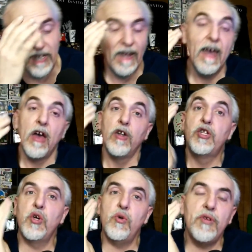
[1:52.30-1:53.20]
it just,
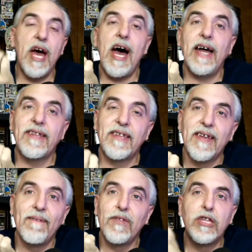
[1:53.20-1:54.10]
do not
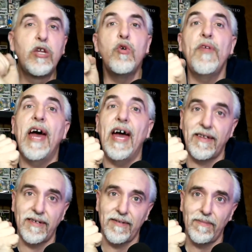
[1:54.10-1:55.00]
do
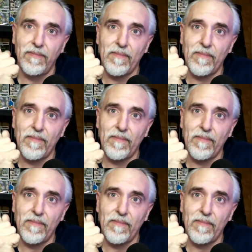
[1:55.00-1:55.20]
that.